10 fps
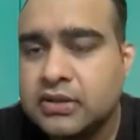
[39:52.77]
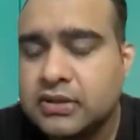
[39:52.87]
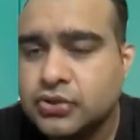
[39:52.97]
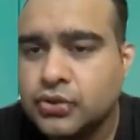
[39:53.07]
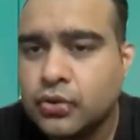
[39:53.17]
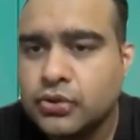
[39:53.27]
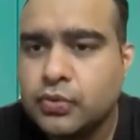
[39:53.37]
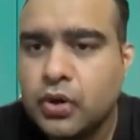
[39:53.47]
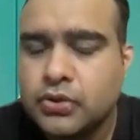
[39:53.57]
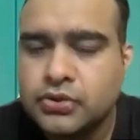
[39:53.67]
show you
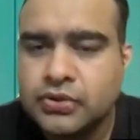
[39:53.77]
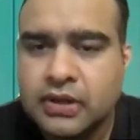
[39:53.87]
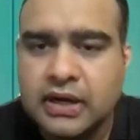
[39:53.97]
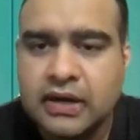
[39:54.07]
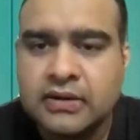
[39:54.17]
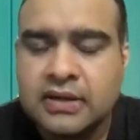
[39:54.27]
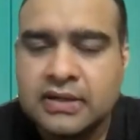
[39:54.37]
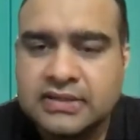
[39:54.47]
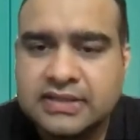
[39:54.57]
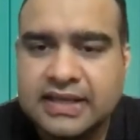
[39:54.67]
want to
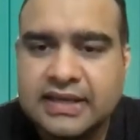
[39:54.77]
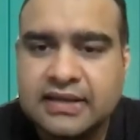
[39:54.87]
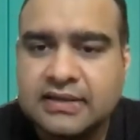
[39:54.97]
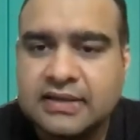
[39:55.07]
see.